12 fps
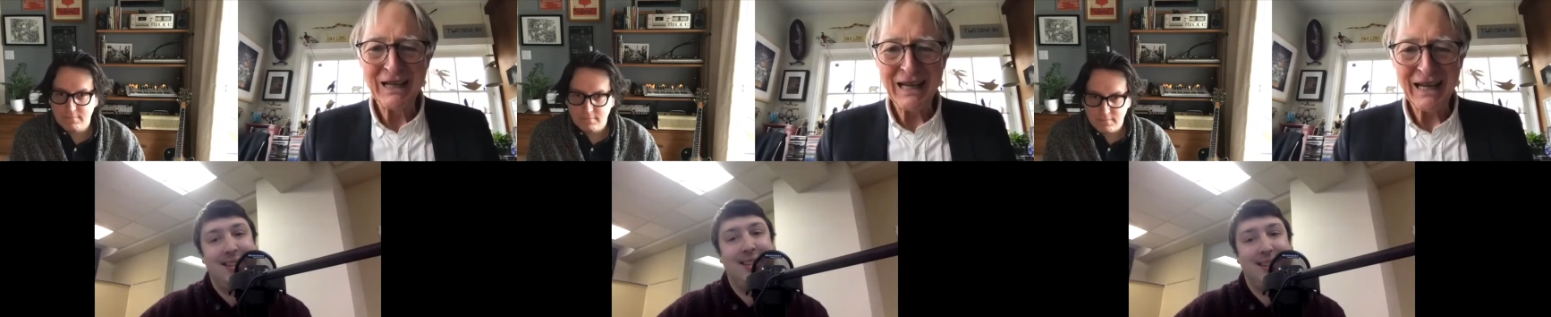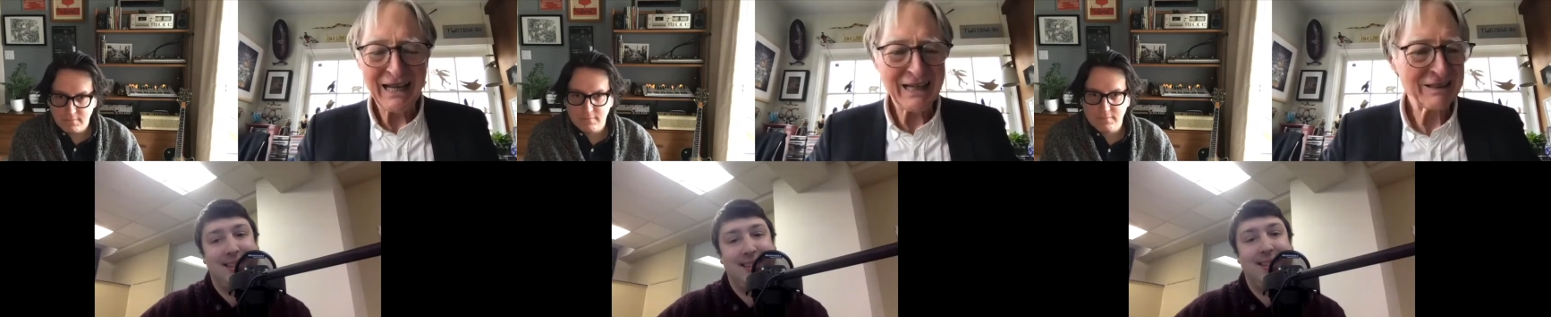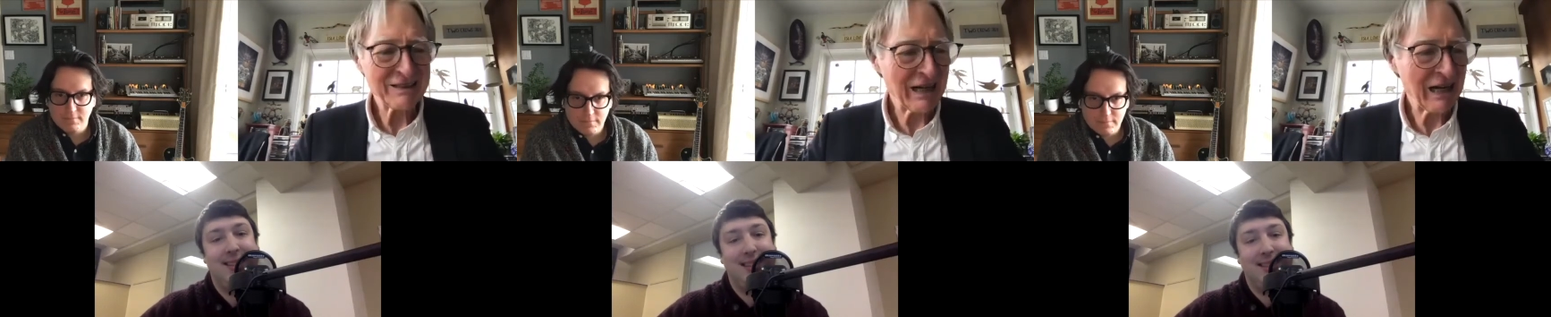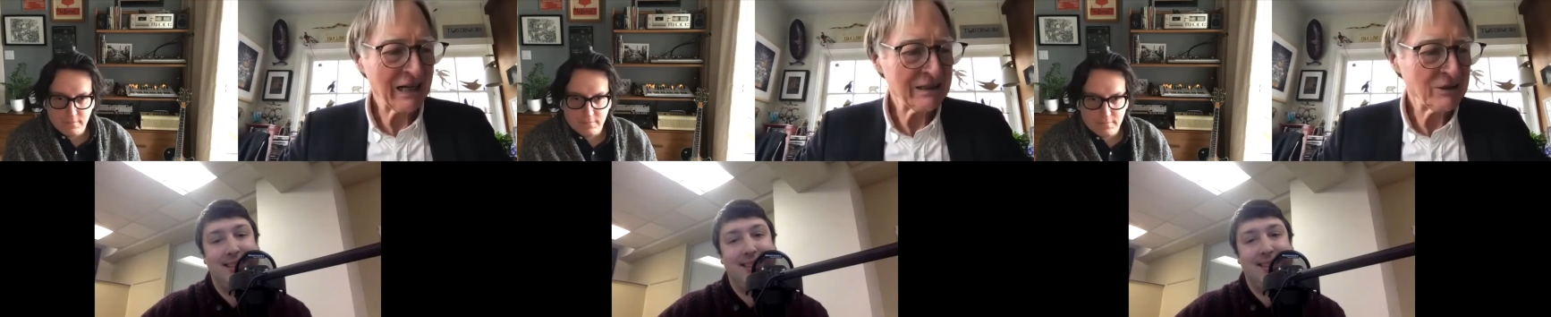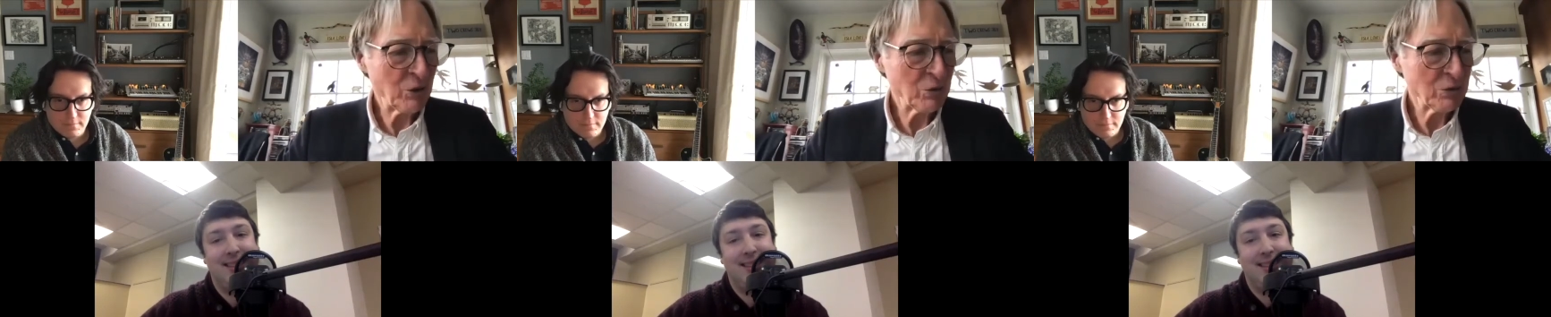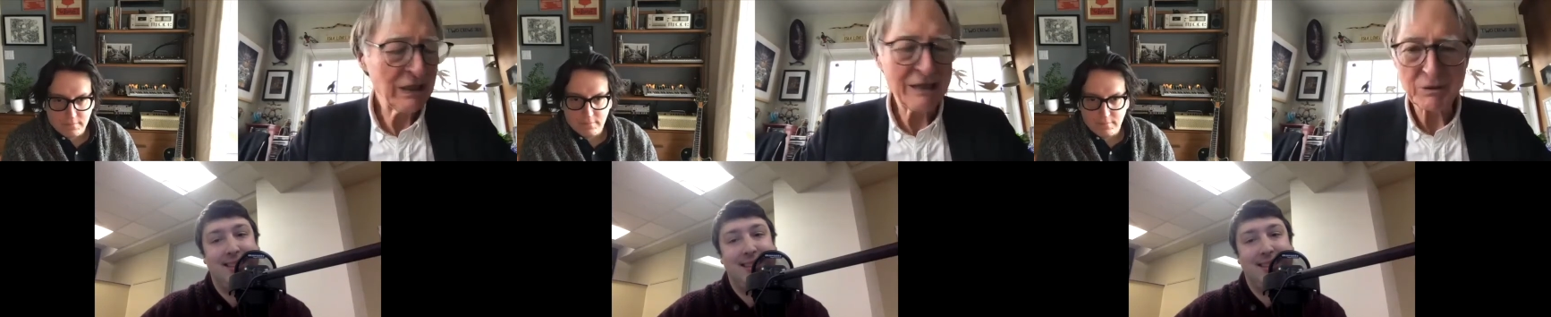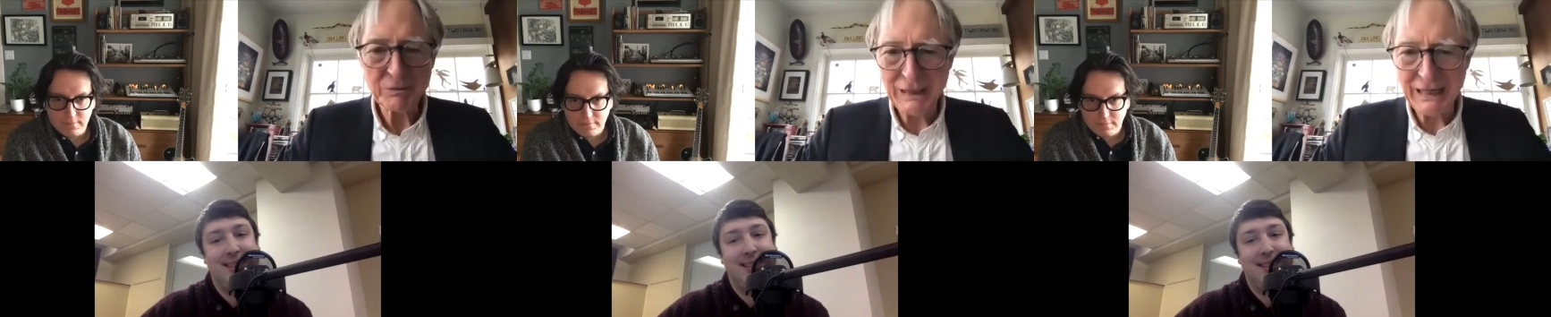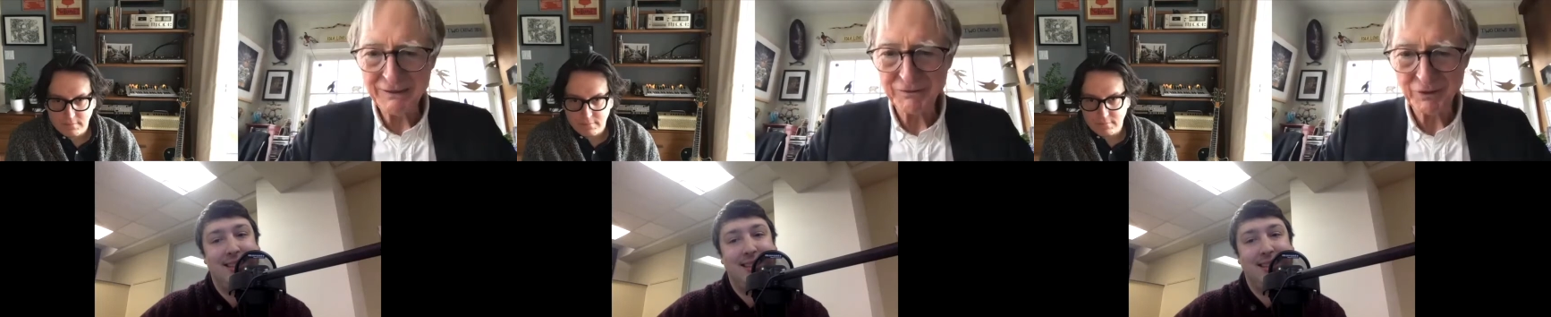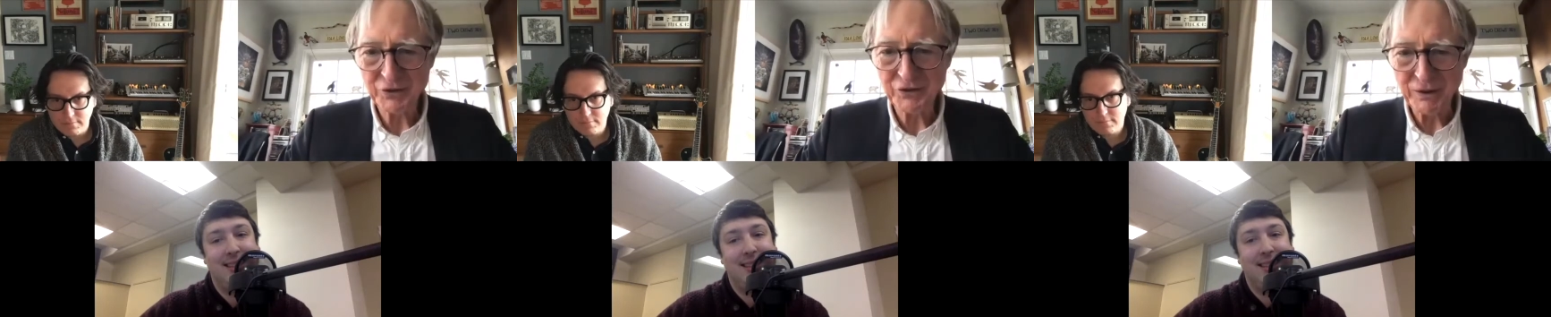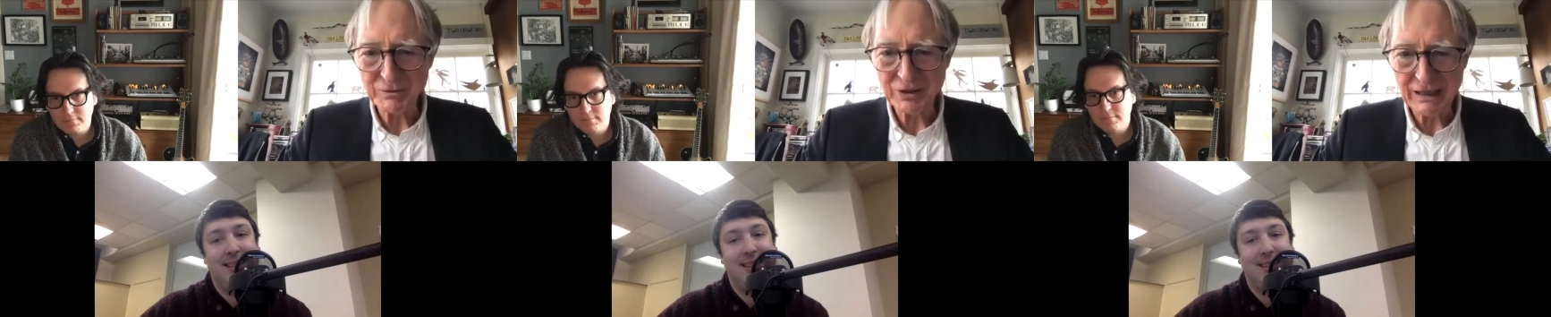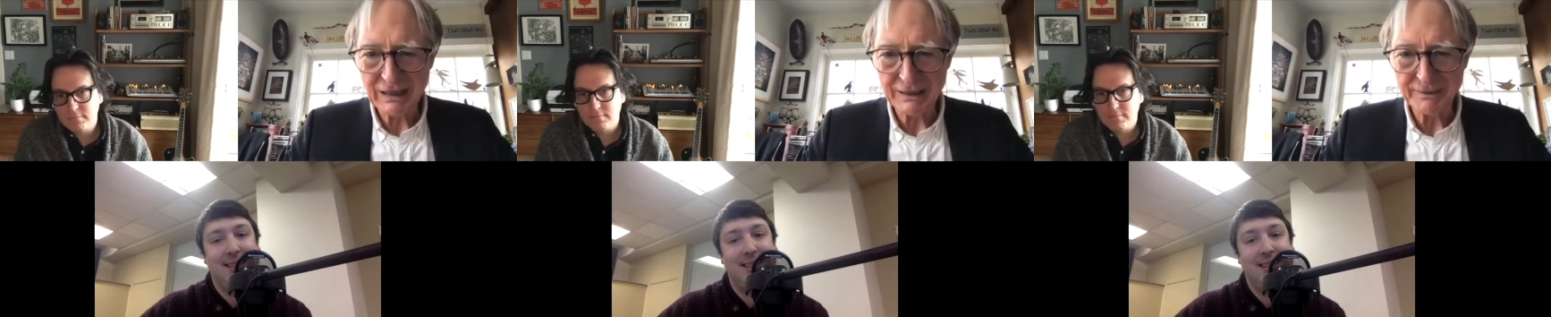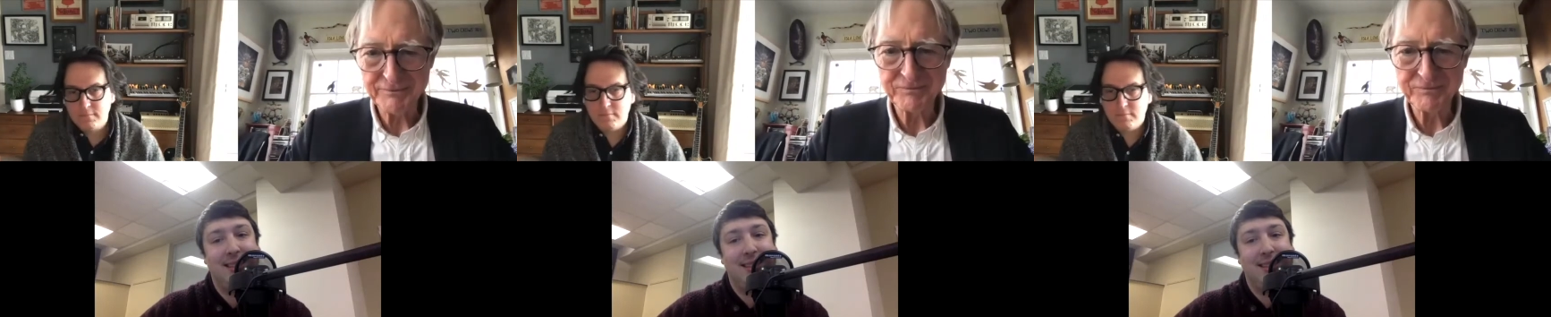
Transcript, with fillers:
Speaker 1: and i'd known david pay for some time